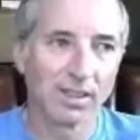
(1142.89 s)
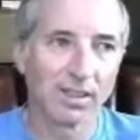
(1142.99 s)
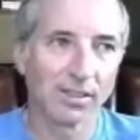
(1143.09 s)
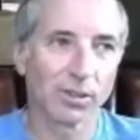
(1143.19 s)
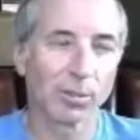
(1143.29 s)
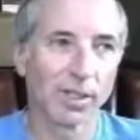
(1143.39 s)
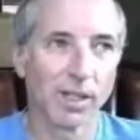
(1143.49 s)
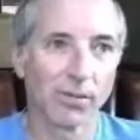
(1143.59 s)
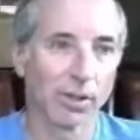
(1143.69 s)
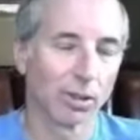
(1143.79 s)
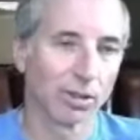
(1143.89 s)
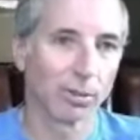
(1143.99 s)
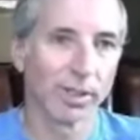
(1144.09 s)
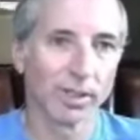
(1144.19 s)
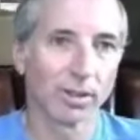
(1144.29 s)
discipline of it or
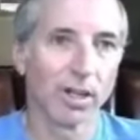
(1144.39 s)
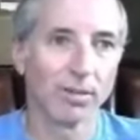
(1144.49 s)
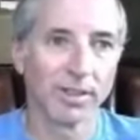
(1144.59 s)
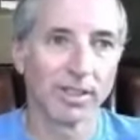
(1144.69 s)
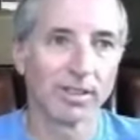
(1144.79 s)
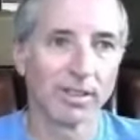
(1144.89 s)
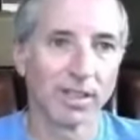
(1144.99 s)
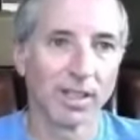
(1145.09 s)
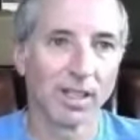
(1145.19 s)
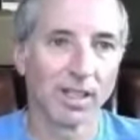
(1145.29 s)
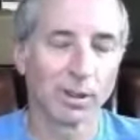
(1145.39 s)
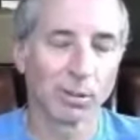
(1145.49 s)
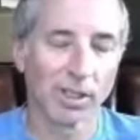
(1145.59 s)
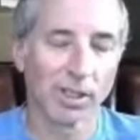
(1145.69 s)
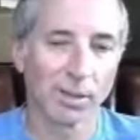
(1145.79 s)
the rigor of it and
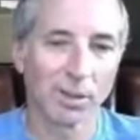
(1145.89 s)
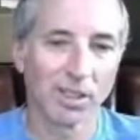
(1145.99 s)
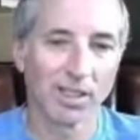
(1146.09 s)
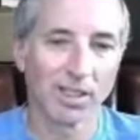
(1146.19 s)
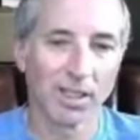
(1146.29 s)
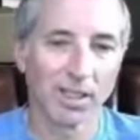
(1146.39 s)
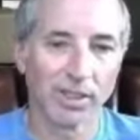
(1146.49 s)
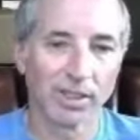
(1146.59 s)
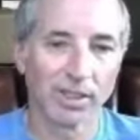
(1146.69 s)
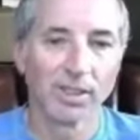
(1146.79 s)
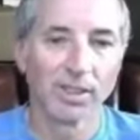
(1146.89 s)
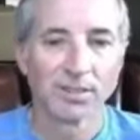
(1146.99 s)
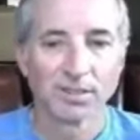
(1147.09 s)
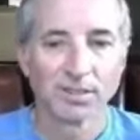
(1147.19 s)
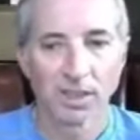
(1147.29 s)
the reliability of it,
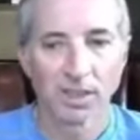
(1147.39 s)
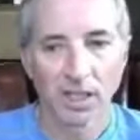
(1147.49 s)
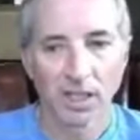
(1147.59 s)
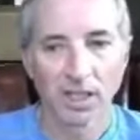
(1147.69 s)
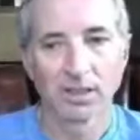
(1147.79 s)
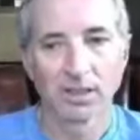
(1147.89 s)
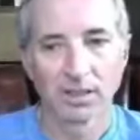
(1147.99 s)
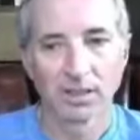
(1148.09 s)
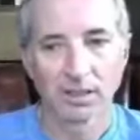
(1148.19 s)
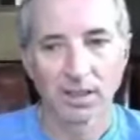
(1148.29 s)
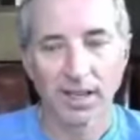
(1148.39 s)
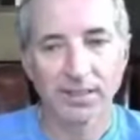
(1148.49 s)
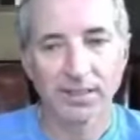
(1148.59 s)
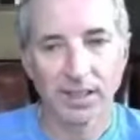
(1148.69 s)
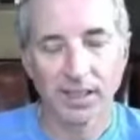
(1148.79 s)
I
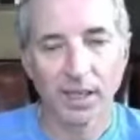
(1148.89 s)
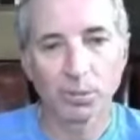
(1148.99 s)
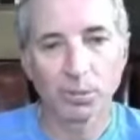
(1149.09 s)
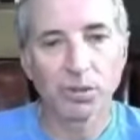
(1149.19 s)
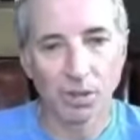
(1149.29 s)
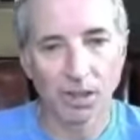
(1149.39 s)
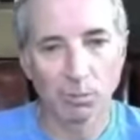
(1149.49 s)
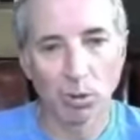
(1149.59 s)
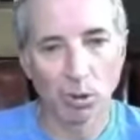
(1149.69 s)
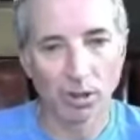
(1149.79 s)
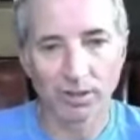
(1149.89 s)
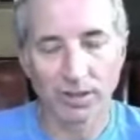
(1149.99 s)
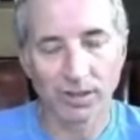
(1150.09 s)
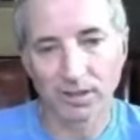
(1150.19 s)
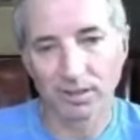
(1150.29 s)
think helps me more
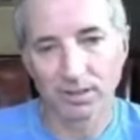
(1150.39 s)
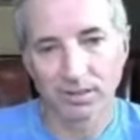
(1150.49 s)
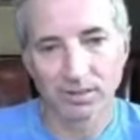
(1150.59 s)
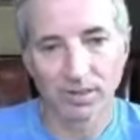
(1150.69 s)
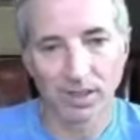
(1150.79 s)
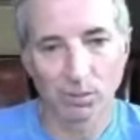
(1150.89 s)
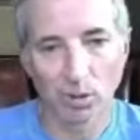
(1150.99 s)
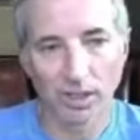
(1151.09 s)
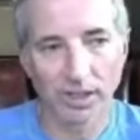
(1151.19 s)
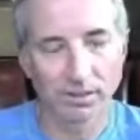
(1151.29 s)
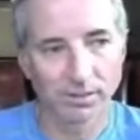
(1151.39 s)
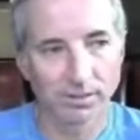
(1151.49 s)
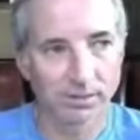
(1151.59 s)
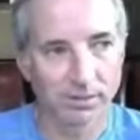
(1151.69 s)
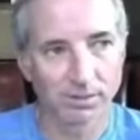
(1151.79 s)
than what it
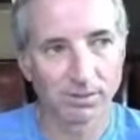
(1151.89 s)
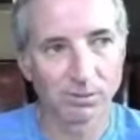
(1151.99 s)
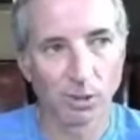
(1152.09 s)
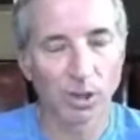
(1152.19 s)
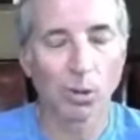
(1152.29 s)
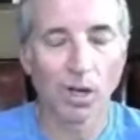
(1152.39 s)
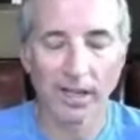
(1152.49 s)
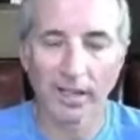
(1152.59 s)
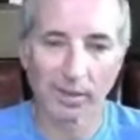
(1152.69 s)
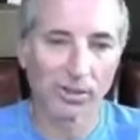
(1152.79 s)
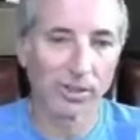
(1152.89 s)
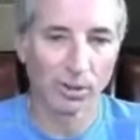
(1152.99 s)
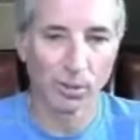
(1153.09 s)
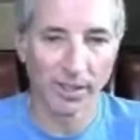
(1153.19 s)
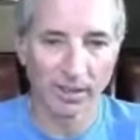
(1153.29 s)
requires
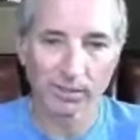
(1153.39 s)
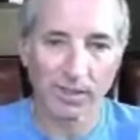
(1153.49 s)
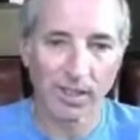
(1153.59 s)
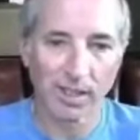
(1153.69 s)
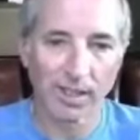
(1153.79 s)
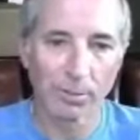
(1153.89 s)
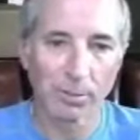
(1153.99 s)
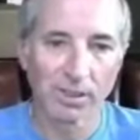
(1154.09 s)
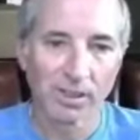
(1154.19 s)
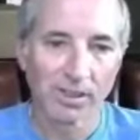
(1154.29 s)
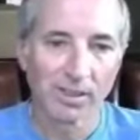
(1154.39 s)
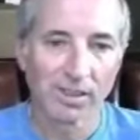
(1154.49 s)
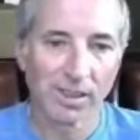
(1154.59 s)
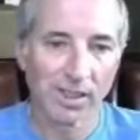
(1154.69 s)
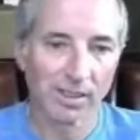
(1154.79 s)
in the way of time.
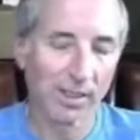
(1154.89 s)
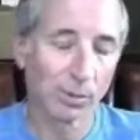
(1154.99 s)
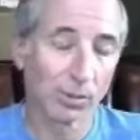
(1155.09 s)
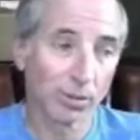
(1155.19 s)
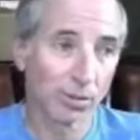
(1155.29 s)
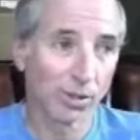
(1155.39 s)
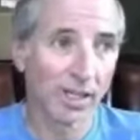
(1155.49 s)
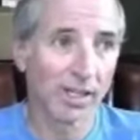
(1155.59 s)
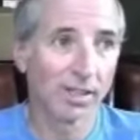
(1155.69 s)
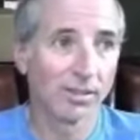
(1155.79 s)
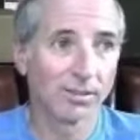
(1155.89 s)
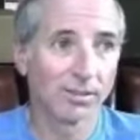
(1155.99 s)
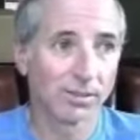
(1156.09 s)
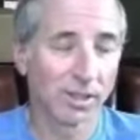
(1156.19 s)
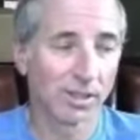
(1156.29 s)
And that was true then,
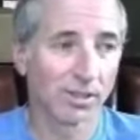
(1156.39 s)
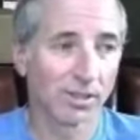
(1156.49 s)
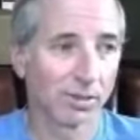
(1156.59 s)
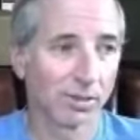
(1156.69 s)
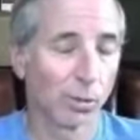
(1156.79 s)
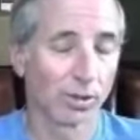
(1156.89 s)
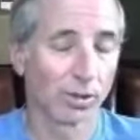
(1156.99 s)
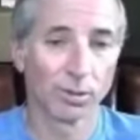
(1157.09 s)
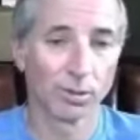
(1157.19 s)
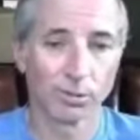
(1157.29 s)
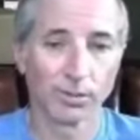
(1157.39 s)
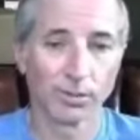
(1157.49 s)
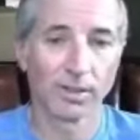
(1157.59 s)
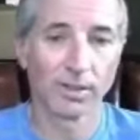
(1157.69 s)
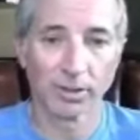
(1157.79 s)
and it's more true
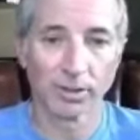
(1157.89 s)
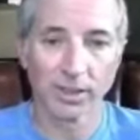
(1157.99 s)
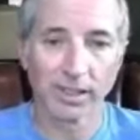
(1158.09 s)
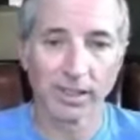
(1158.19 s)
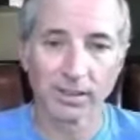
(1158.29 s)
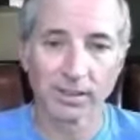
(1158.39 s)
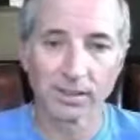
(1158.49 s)
than ever today.